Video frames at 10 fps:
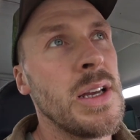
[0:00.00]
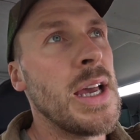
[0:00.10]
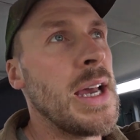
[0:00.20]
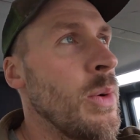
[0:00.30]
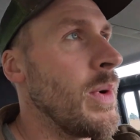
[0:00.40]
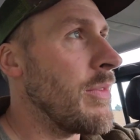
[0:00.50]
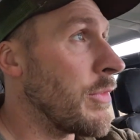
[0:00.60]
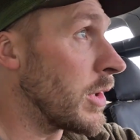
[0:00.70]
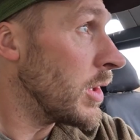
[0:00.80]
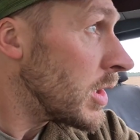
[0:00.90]

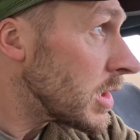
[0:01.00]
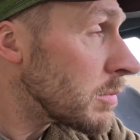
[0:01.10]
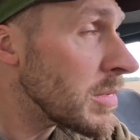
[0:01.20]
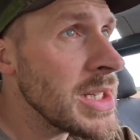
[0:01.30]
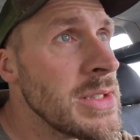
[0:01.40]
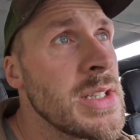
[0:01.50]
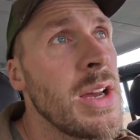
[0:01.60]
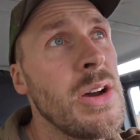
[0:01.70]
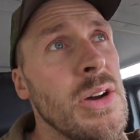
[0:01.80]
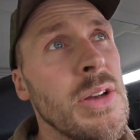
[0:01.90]
However, in the
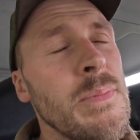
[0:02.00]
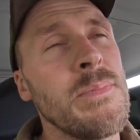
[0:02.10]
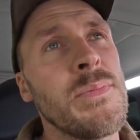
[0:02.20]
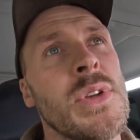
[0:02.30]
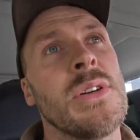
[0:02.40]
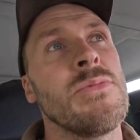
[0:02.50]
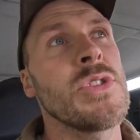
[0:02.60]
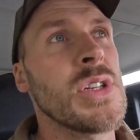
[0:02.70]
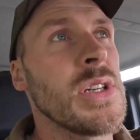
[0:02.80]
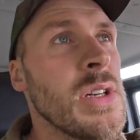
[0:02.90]
meantime, I'm
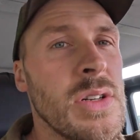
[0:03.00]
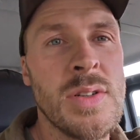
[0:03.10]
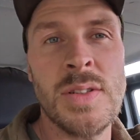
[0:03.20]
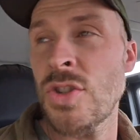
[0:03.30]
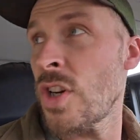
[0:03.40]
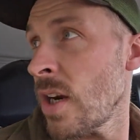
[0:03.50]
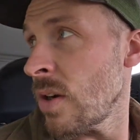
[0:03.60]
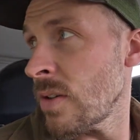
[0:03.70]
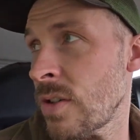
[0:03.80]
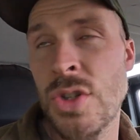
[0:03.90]
just going to go and check
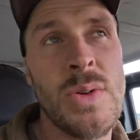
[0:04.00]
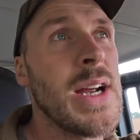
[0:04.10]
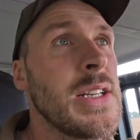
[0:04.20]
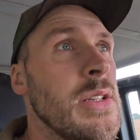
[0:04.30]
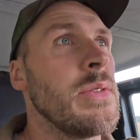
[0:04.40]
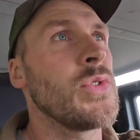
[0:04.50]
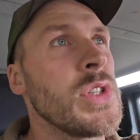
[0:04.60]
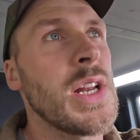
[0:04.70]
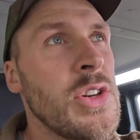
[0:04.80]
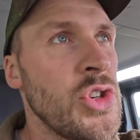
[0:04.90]
on a tractor that we've
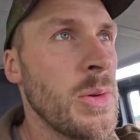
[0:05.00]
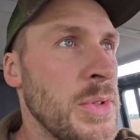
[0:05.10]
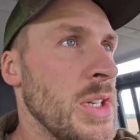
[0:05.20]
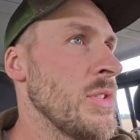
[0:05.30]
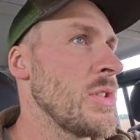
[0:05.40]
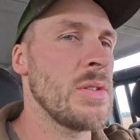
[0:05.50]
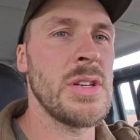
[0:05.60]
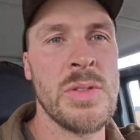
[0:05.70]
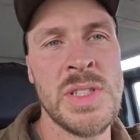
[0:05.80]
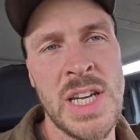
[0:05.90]
just had a job done to,
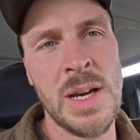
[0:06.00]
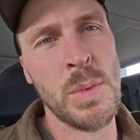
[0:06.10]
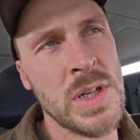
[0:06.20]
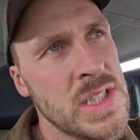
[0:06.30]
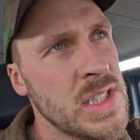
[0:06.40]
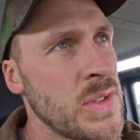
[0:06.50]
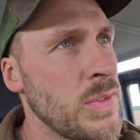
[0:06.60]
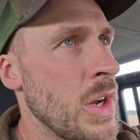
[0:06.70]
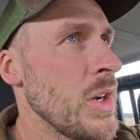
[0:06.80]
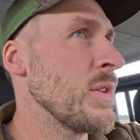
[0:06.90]
the old
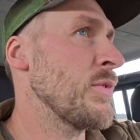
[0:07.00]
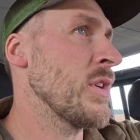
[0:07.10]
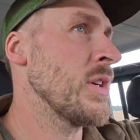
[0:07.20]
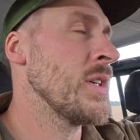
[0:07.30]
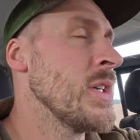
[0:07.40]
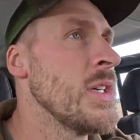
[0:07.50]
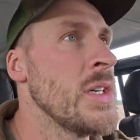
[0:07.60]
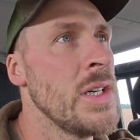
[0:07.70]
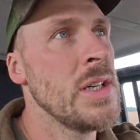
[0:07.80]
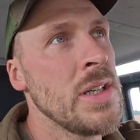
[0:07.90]

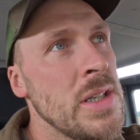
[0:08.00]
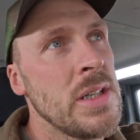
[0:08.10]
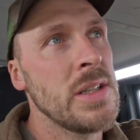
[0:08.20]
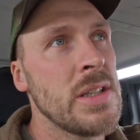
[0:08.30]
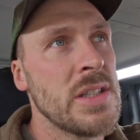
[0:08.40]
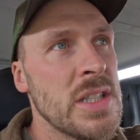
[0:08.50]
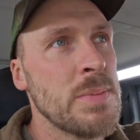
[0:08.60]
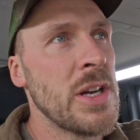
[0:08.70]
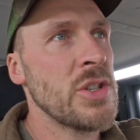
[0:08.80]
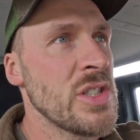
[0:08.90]
TM165. The
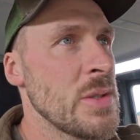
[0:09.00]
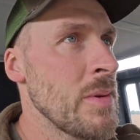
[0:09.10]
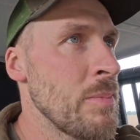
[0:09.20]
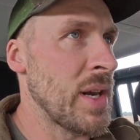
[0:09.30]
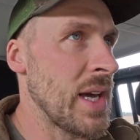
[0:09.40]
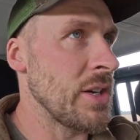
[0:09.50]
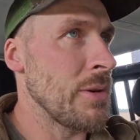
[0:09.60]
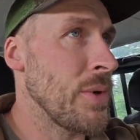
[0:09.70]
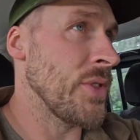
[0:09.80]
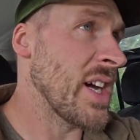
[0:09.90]
suspension's been playing
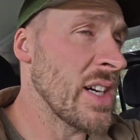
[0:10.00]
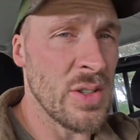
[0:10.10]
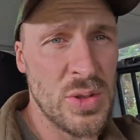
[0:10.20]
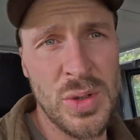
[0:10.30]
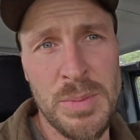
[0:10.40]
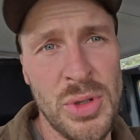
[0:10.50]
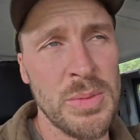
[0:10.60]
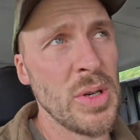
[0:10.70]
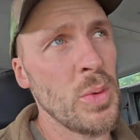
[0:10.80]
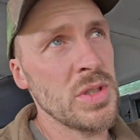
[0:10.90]
up on that and got to a
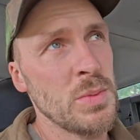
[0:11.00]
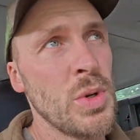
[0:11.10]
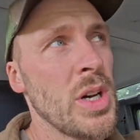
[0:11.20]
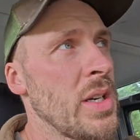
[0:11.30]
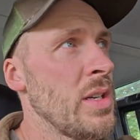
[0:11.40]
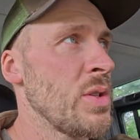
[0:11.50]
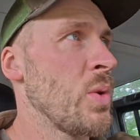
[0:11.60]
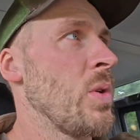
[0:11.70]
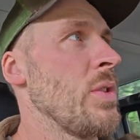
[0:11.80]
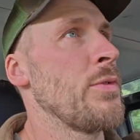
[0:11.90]
point where it wasn't working at
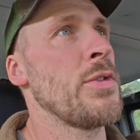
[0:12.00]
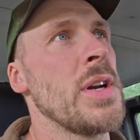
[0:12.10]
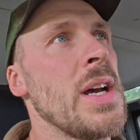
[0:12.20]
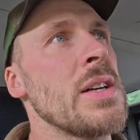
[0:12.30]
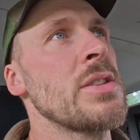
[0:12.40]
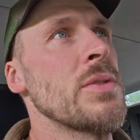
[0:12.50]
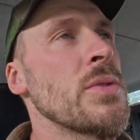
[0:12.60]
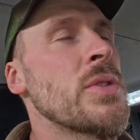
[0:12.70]
all on the front axle,